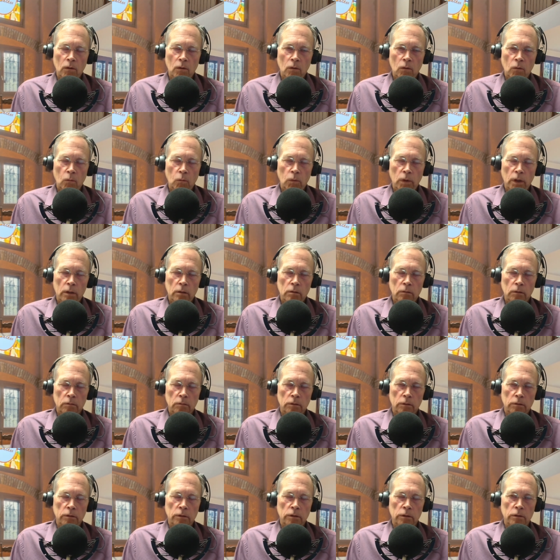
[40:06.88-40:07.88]
Well,
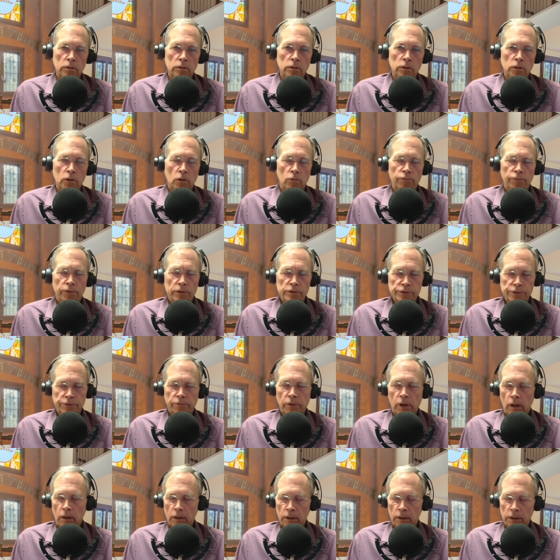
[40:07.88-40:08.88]
first of
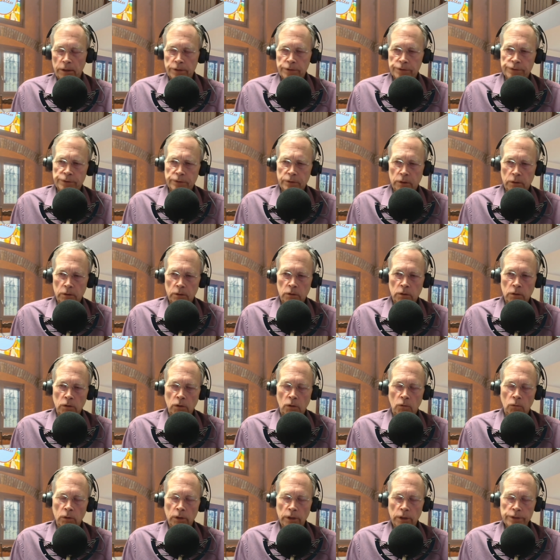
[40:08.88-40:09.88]
all is,
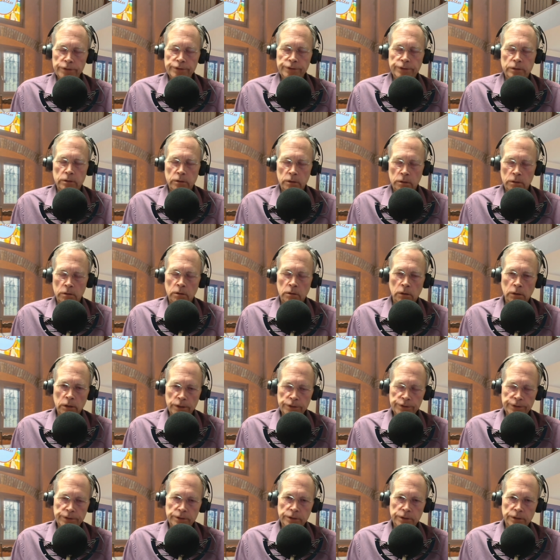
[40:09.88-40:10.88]
listen
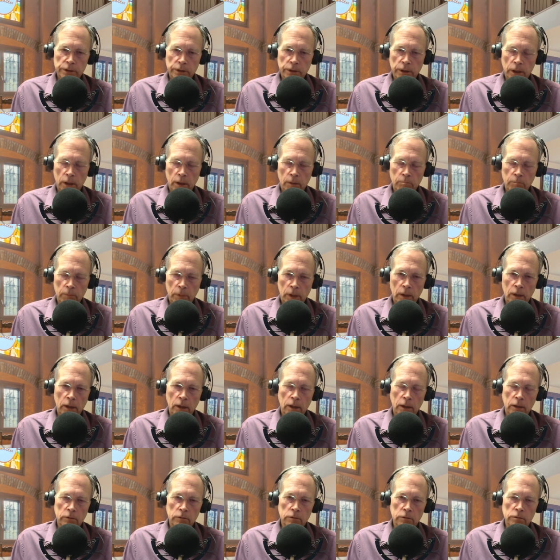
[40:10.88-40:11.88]
to them
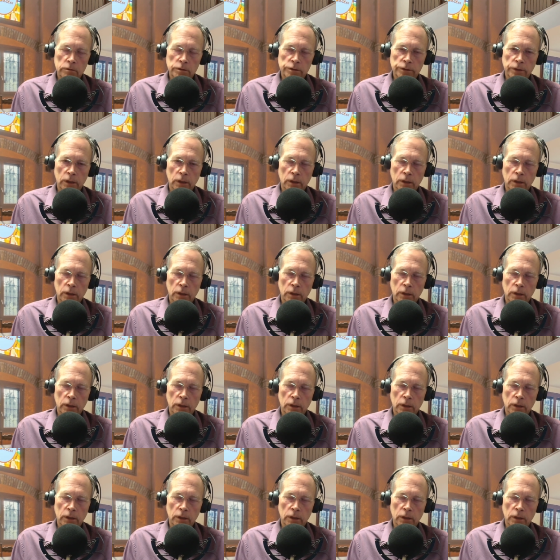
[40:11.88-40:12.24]
and